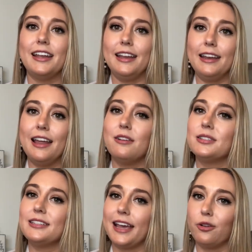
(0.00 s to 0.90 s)
and
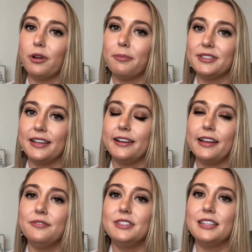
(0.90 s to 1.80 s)
in-house title
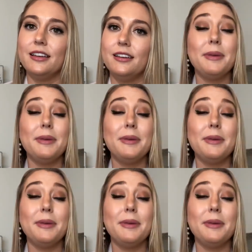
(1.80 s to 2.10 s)
representatives.